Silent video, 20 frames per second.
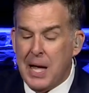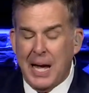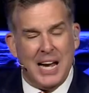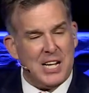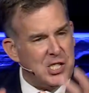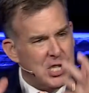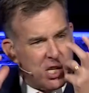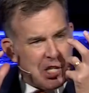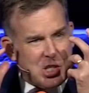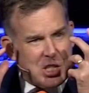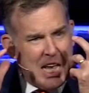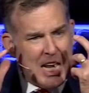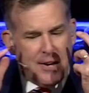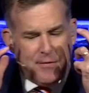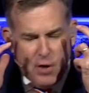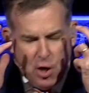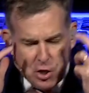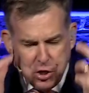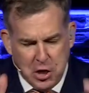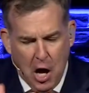it's the seat of
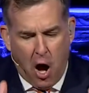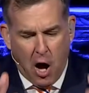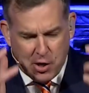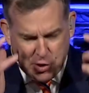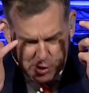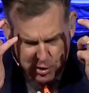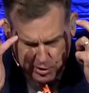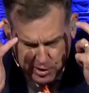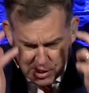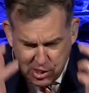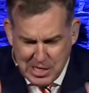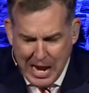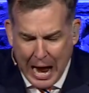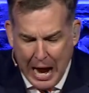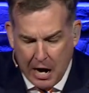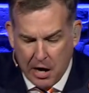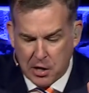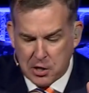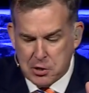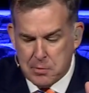your thoughts, your
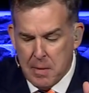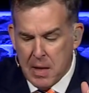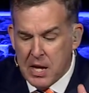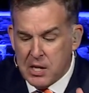desires.